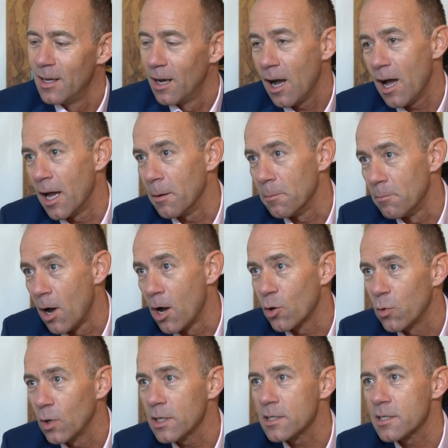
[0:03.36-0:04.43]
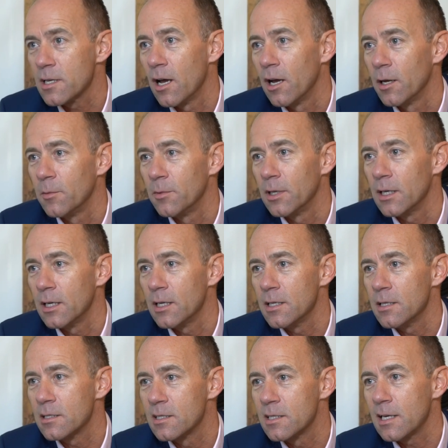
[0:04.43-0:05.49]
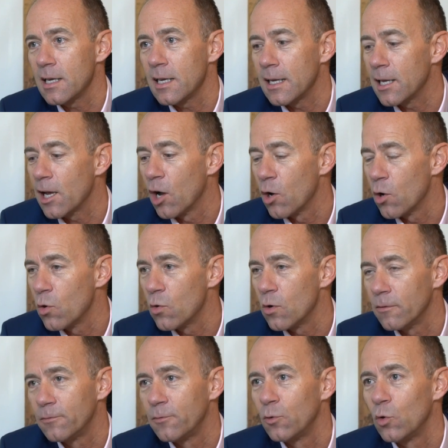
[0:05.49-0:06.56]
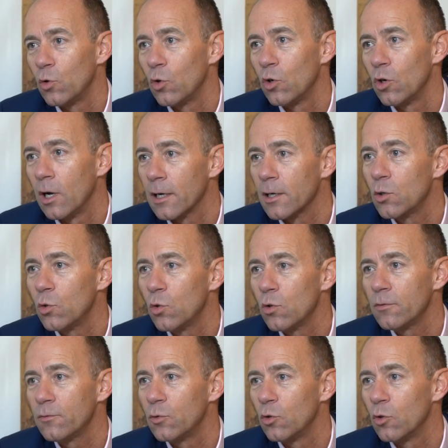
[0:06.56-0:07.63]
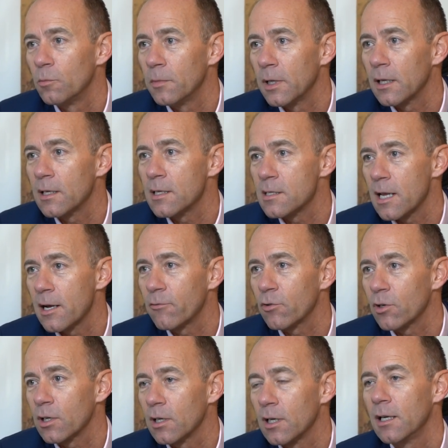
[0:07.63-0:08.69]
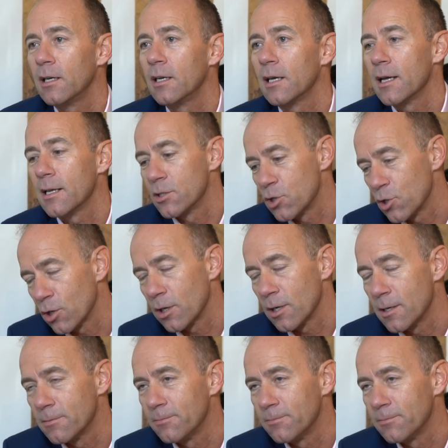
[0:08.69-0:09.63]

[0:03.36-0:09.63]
Hi, I'm Mark Willis. I'm the CEO for Accor for Middle East, Africa, India and Turkey.